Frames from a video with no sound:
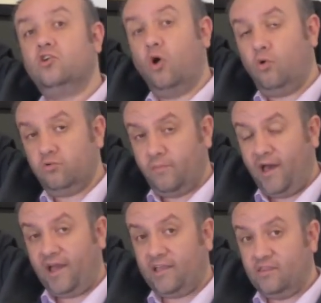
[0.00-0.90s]
the gold
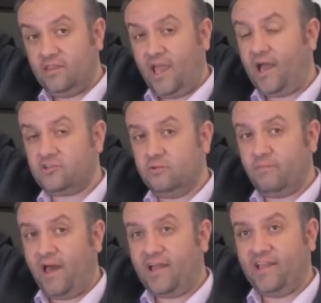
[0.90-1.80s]
marking, the
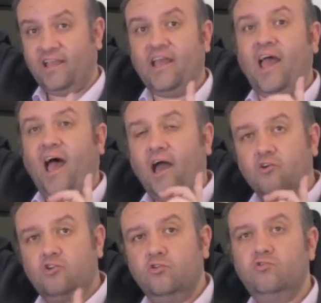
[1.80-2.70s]
action marking
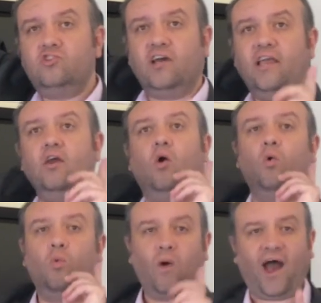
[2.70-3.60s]
and crucially,
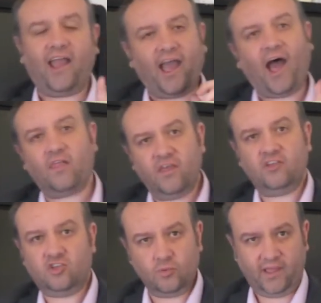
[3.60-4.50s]
why are
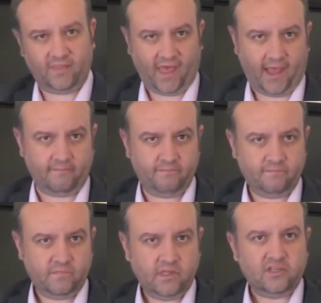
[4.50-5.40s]
they doing that?
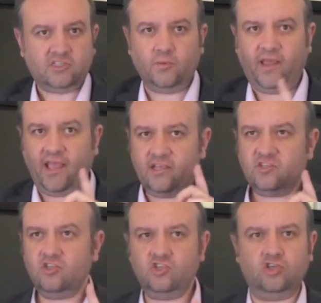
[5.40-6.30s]
So it
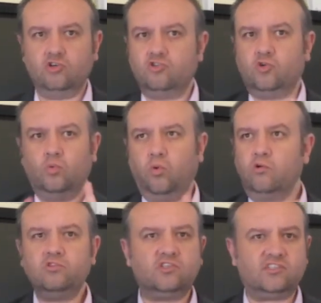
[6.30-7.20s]
isn't just
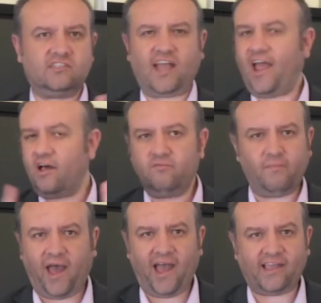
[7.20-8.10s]
one style
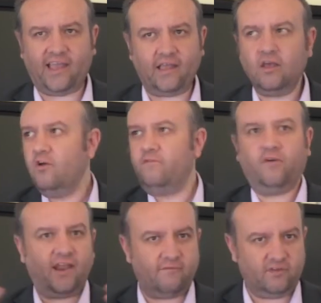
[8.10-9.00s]
of marking
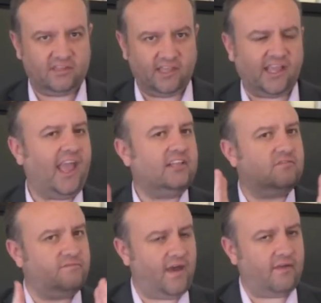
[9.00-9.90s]
for everything.
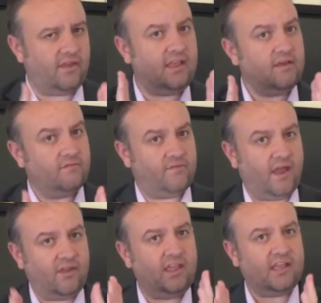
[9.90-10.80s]
It's very,
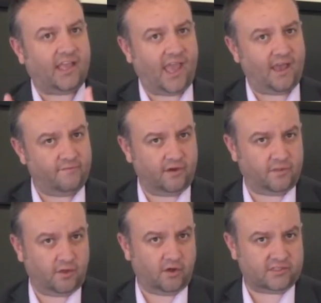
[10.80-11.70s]
very
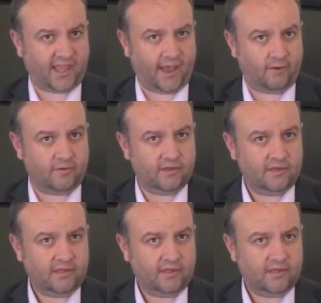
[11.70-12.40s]
carefully thought out